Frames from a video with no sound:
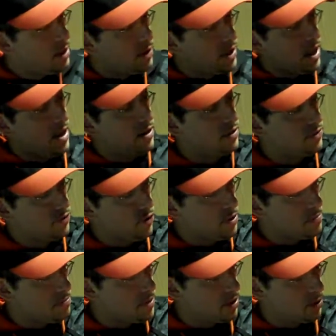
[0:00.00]
Okay, this
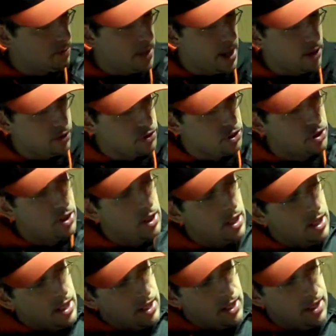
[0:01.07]
front middle pouch
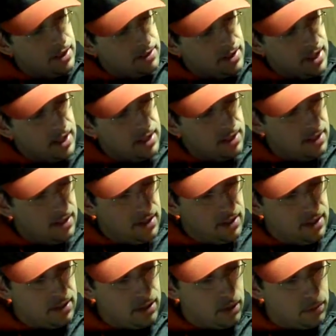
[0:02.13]
is
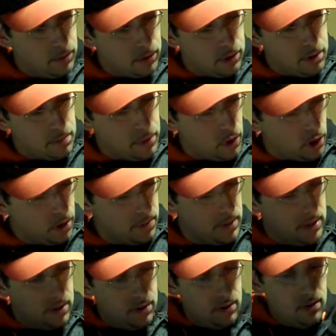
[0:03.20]
a double
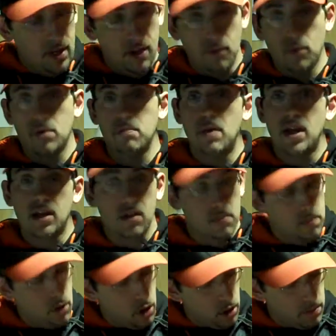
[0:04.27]
compartment. I have one main
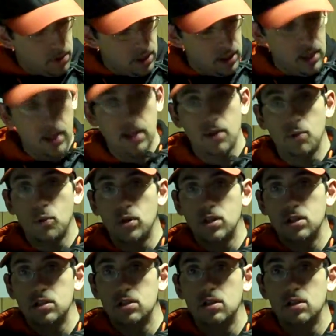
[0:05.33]
compartment and then one